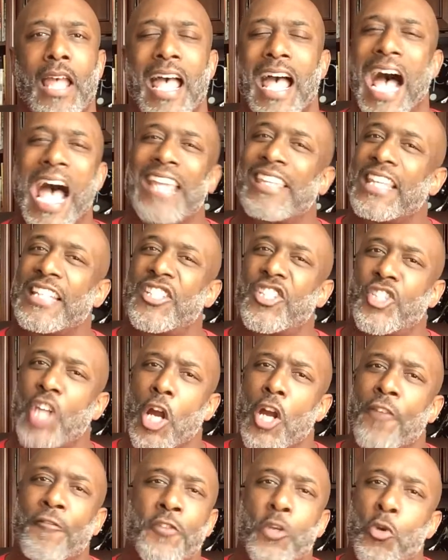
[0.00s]
I can
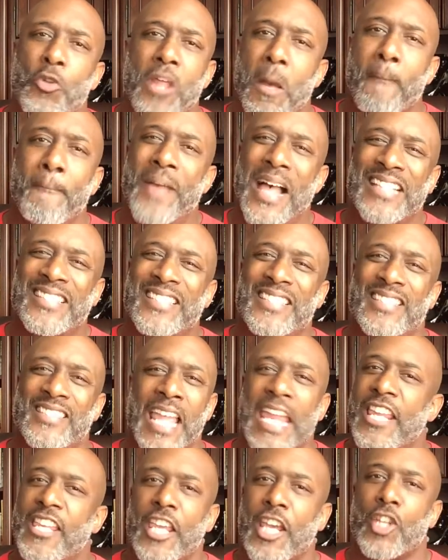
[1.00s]
serve you the best
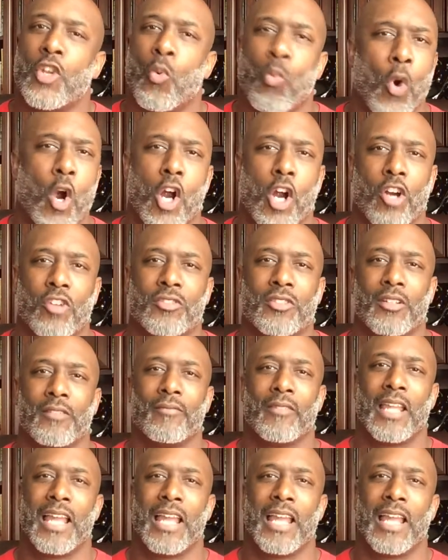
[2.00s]
steak in the world.